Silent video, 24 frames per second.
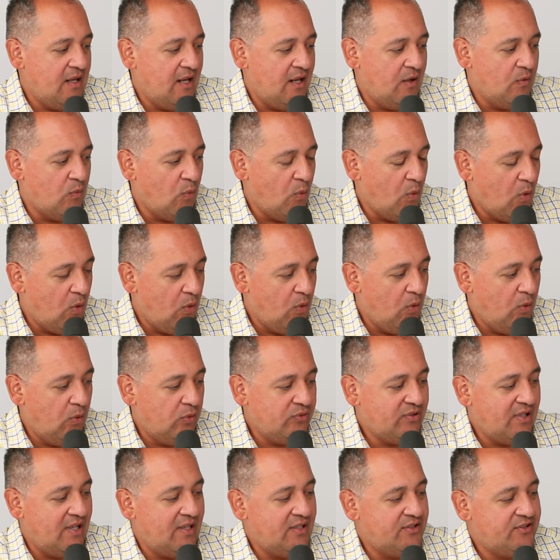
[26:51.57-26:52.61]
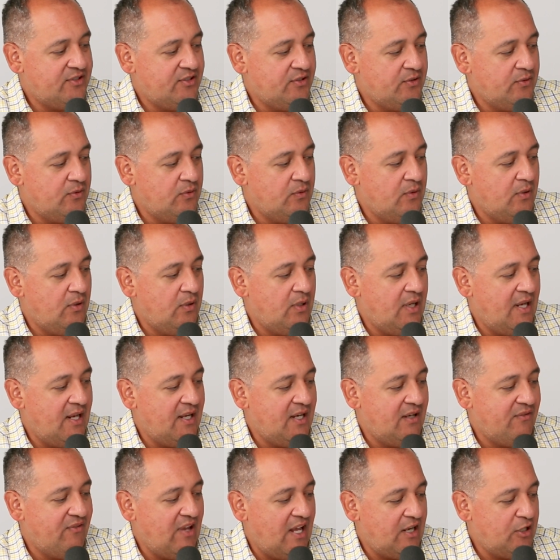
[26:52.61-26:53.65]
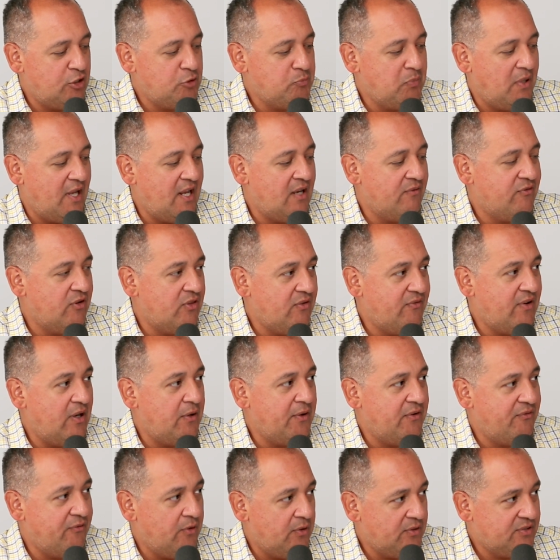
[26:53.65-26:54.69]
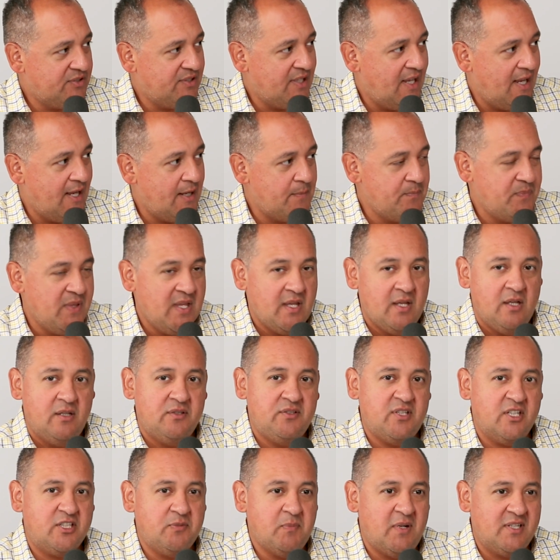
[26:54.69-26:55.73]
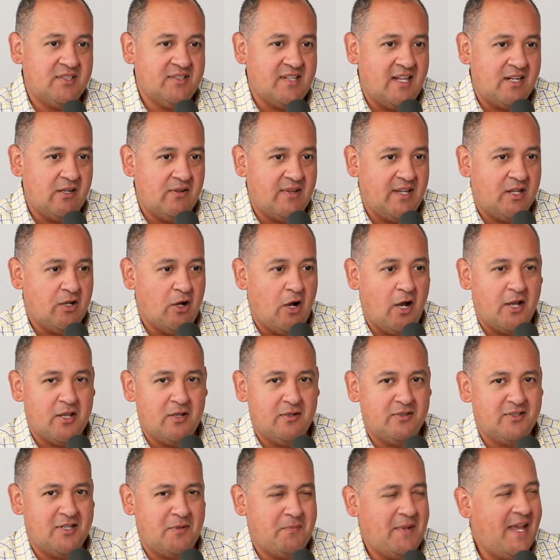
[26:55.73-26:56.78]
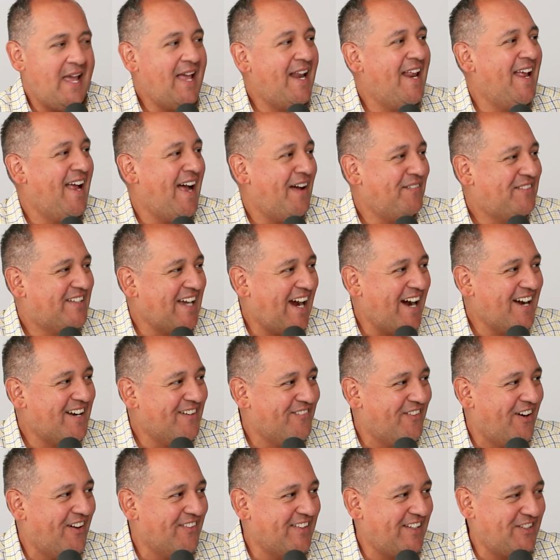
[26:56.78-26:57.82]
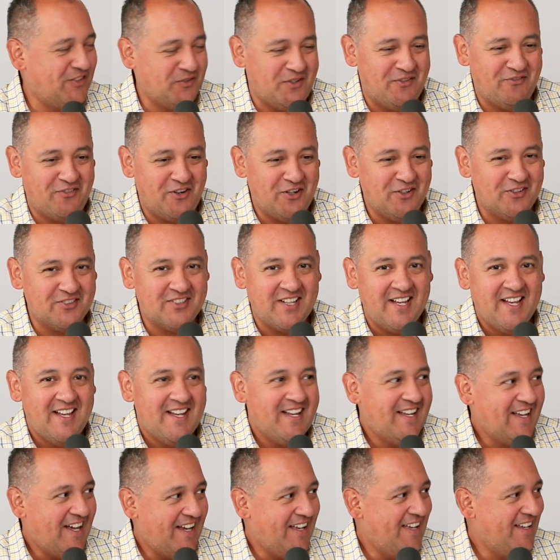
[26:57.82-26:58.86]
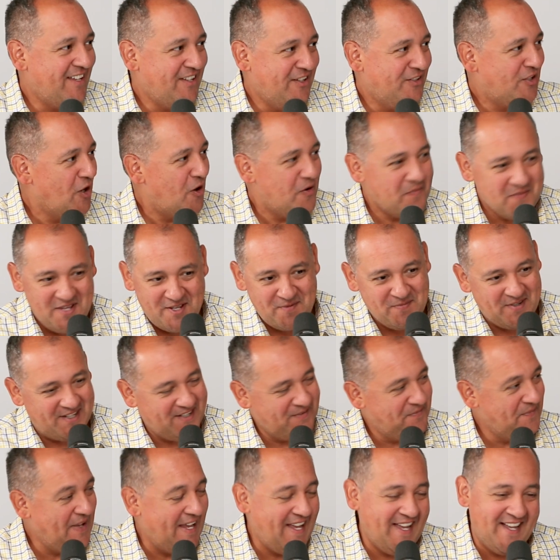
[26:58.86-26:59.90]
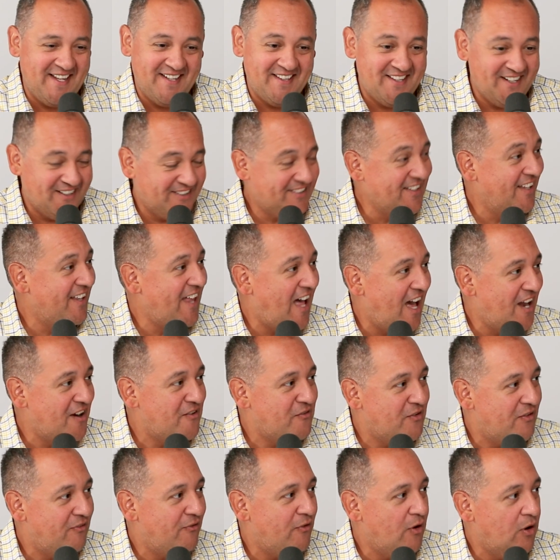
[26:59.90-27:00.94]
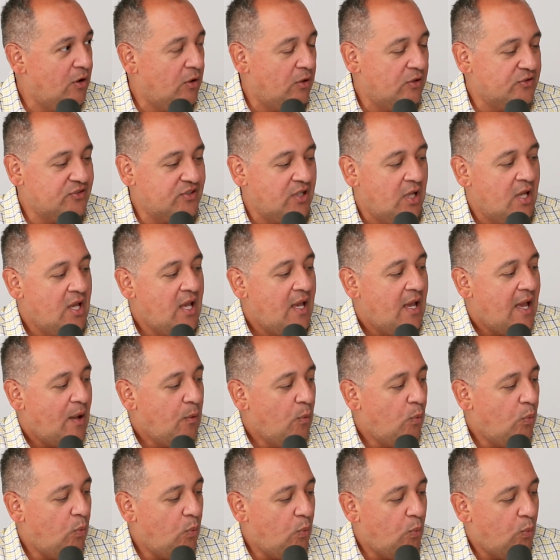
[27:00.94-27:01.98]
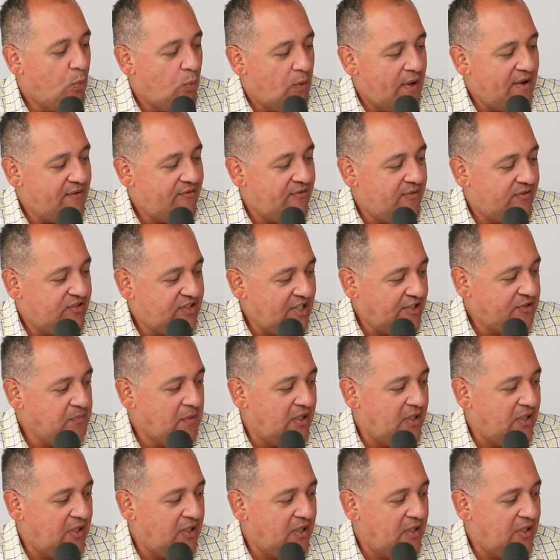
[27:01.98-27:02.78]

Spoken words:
enrolls into an Advantage plan for the very first time, 6 months later they call you and say, man, I'm tired of all these referrals. You told me, but man, there's a lot of referrals. Yeah. If 6